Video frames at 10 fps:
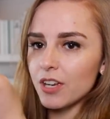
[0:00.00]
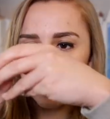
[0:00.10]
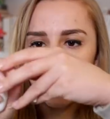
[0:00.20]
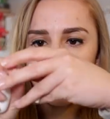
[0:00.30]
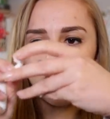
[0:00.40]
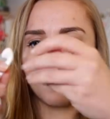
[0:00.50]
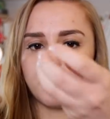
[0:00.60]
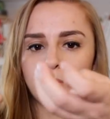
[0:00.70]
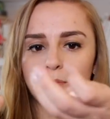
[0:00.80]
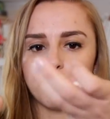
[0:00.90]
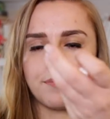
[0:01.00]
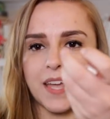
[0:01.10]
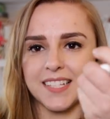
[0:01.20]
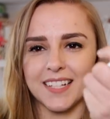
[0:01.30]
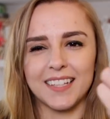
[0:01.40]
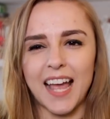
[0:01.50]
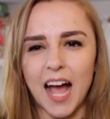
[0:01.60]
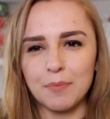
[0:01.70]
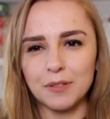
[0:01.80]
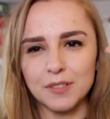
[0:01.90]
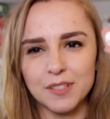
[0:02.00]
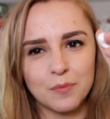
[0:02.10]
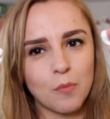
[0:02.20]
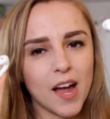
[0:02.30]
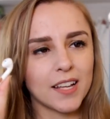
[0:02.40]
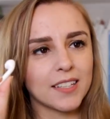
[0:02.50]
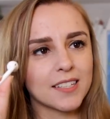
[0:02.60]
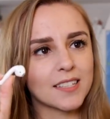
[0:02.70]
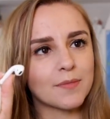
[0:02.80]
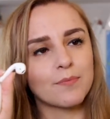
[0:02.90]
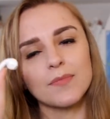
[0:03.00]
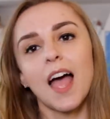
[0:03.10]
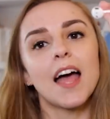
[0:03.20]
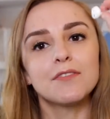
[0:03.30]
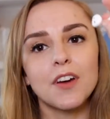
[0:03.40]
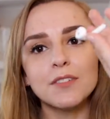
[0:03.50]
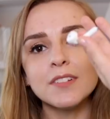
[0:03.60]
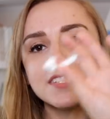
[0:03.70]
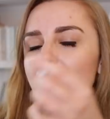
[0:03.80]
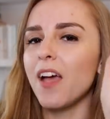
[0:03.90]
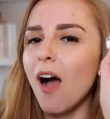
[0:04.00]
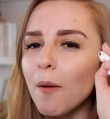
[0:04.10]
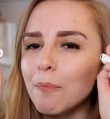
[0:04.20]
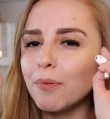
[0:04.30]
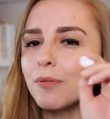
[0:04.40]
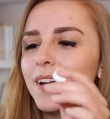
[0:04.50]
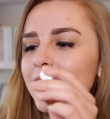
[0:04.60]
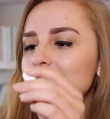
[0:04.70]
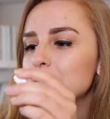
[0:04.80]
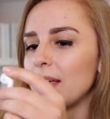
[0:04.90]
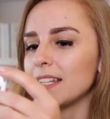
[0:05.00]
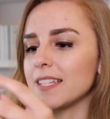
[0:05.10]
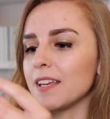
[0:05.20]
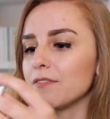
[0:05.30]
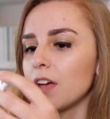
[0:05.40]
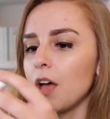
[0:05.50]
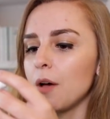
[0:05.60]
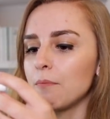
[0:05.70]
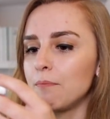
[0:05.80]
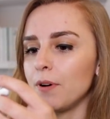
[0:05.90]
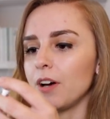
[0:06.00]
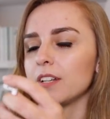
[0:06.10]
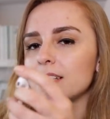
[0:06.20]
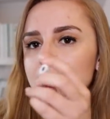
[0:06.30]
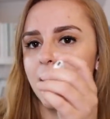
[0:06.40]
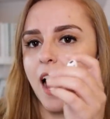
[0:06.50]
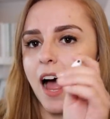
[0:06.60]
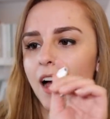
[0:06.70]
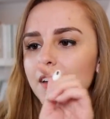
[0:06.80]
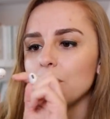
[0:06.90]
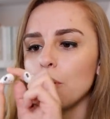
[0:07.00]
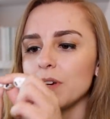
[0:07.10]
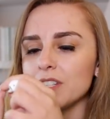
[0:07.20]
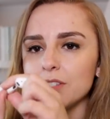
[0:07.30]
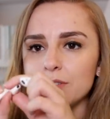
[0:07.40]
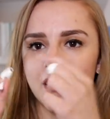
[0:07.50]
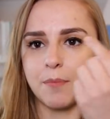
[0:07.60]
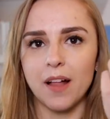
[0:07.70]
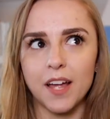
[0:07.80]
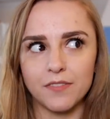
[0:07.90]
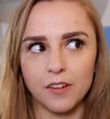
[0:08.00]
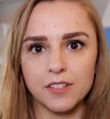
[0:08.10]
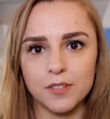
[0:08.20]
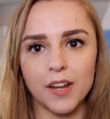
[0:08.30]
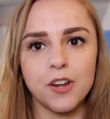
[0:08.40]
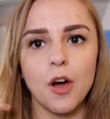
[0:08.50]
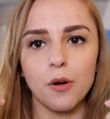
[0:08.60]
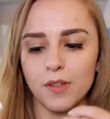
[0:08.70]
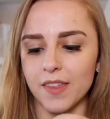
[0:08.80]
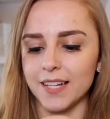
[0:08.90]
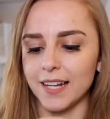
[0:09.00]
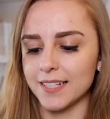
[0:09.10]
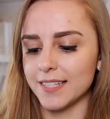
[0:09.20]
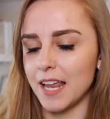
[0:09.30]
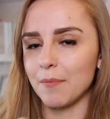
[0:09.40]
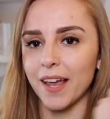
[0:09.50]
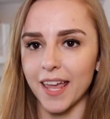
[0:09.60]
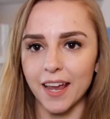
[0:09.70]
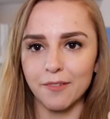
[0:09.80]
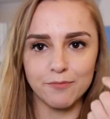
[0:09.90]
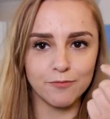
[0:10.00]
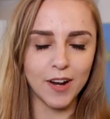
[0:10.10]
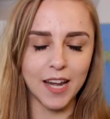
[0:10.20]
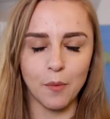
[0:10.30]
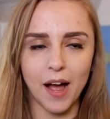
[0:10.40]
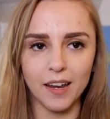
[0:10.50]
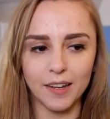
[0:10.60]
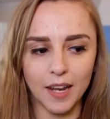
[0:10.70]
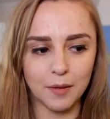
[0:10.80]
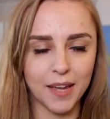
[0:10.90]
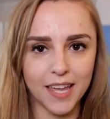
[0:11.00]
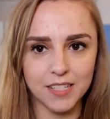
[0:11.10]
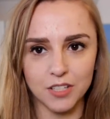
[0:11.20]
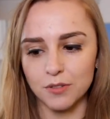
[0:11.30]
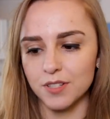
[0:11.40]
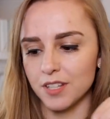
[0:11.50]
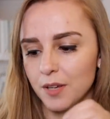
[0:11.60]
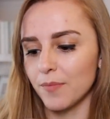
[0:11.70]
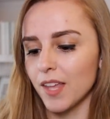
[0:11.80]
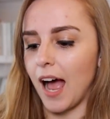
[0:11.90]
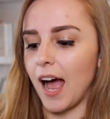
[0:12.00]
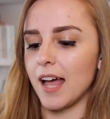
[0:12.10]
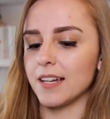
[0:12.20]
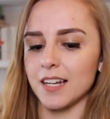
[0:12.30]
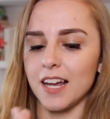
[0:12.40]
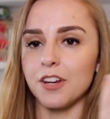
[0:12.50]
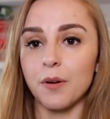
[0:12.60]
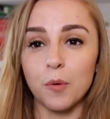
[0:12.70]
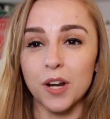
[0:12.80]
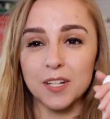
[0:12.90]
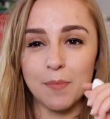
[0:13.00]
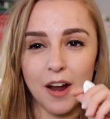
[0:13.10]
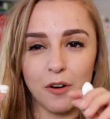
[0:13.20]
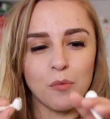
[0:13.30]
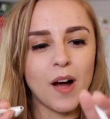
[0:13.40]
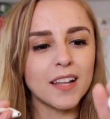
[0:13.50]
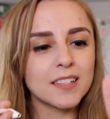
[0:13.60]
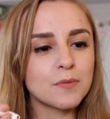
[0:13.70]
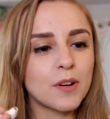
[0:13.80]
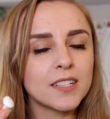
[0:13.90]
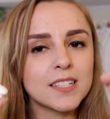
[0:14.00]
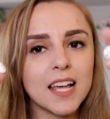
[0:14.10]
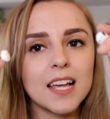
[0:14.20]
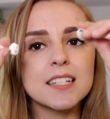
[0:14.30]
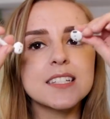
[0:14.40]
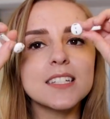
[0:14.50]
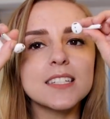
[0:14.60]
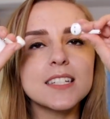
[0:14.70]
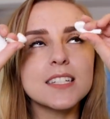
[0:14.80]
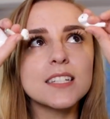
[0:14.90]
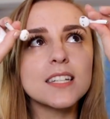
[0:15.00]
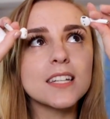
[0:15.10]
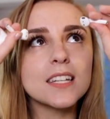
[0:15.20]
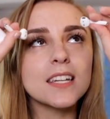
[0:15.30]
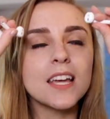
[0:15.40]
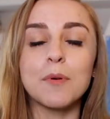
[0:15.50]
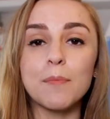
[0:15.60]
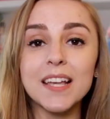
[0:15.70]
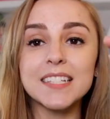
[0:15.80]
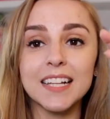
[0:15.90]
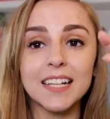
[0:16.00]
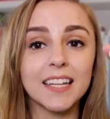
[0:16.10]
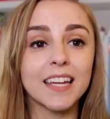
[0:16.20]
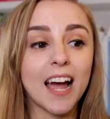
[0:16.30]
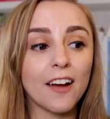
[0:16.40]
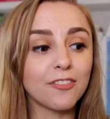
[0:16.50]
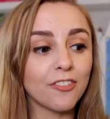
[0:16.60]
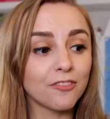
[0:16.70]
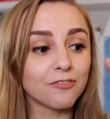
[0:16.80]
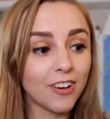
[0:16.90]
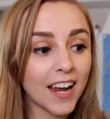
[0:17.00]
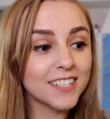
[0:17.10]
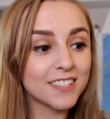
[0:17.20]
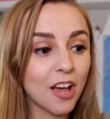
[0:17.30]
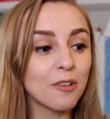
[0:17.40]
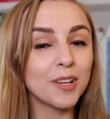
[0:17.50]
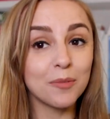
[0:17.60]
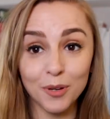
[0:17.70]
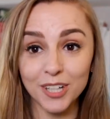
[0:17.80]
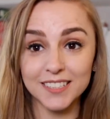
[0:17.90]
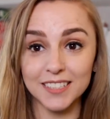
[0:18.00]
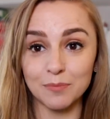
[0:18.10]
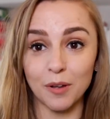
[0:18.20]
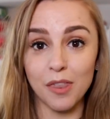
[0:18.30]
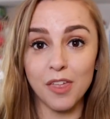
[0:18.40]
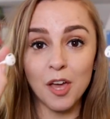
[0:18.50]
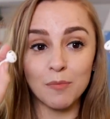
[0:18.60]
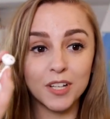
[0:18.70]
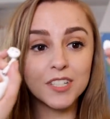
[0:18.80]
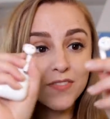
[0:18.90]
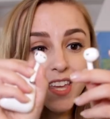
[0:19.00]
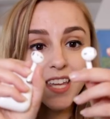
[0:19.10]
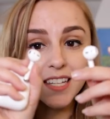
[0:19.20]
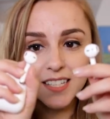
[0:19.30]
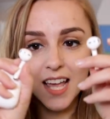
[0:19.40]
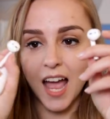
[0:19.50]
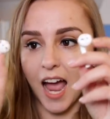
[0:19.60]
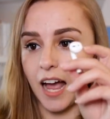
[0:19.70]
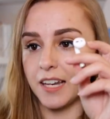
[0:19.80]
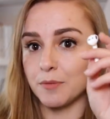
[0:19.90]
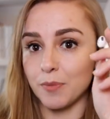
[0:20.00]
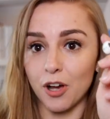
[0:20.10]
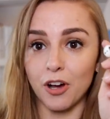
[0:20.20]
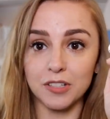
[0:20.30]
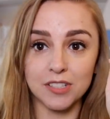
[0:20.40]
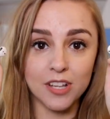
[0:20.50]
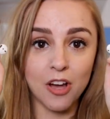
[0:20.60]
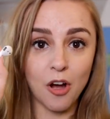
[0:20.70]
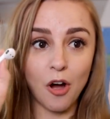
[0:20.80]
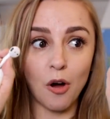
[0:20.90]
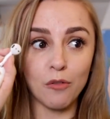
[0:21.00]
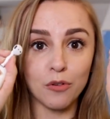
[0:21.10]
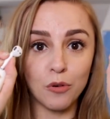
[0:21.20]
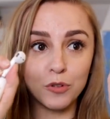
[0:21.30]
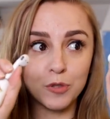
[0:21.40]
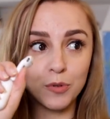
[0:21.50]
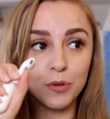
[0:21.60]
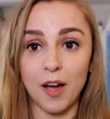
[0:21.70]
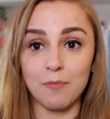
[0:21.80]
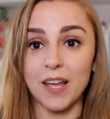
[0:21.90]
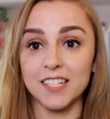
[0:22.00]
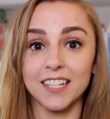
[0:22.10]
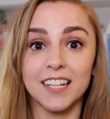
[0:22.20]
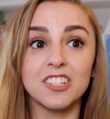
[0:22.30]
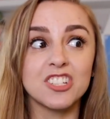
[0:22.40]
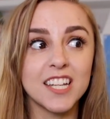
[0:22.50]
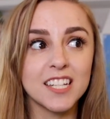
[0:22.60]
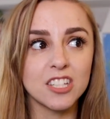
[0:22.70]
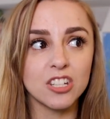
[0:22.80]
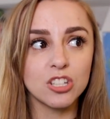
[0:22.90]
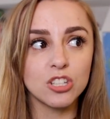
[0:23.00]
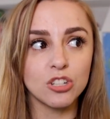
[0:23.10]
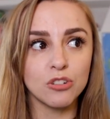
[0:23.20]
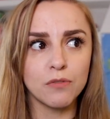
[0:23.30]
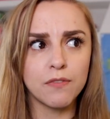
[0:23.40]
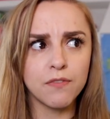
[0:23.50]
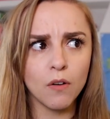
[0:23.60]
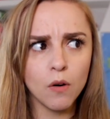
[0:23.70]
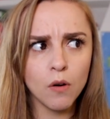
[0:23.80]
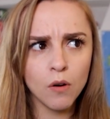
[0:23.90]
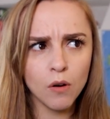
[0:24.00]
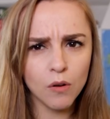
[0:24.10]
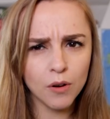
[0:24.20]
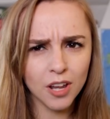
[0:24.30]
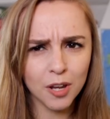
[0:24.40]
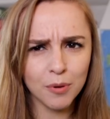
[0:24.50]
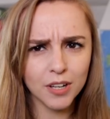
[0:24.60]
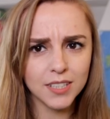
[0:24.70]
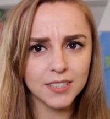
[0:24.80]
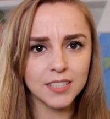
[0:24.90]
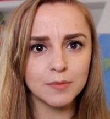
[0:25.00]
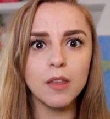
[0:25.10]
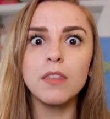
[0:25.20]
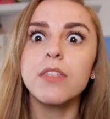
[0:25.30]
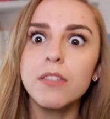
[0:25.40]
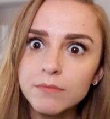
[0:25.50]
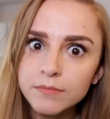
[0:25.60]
They are basically Apple's wireless headphones. They are pretty expensive, but I've always used Apple headphones, so I know that they like sit in my ear really well and like my ears are used to them, and I knew I wanted a pair of wireless ones and but basically I've read so many books this month because of these and because of Audible. I basically just listened to 4 audiobooks this month.